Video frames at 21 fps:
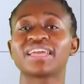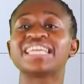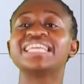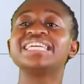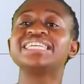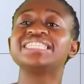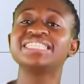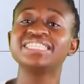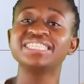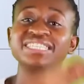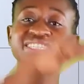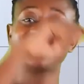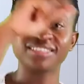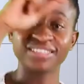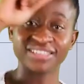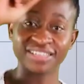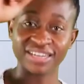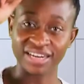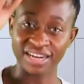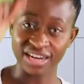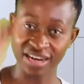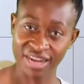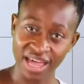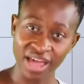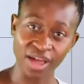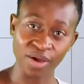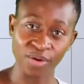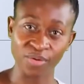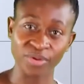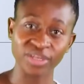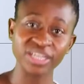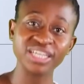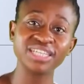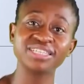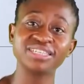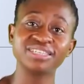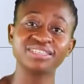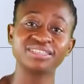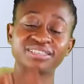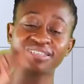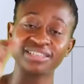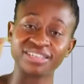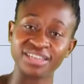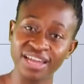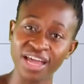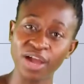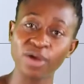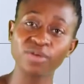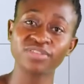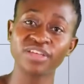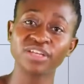It is now. It is now